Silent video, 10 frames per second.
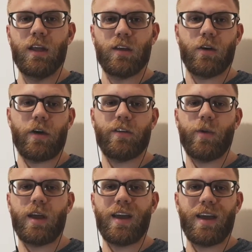the guys
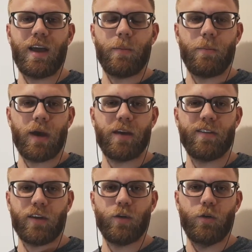who are
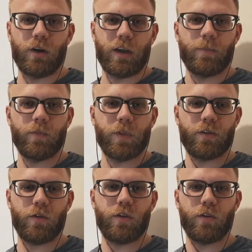amazing at hooking
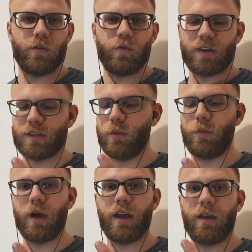through Europe, Rustam
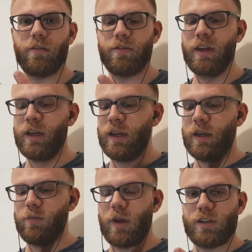Babayev,
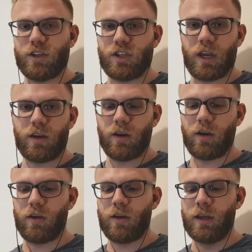
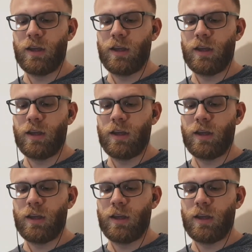Matyashenko,